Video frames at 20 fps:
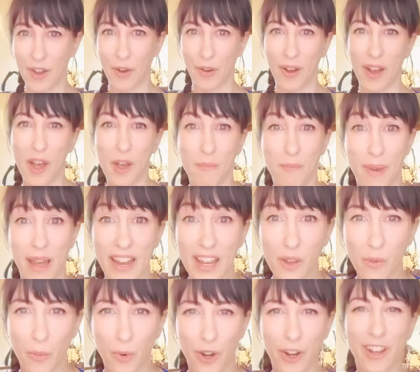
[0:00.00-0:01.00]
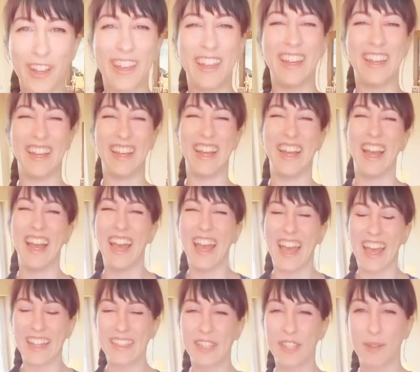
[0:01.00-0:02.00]
belly work.
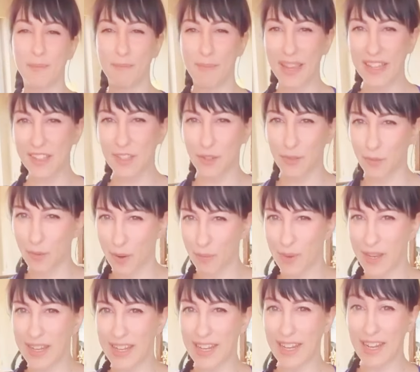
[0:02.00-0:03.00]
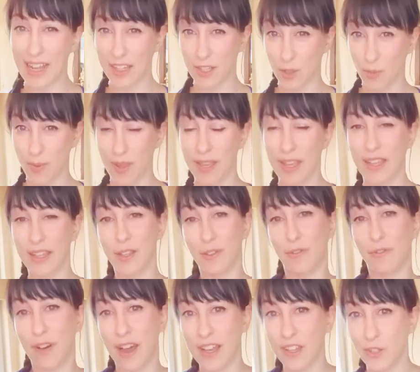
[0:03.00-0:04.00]
It's a mix of what we did last week in the
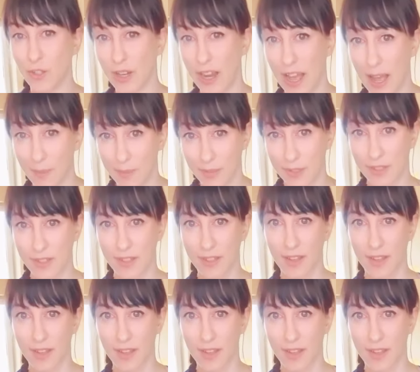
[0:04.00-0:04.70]
Find Your Abs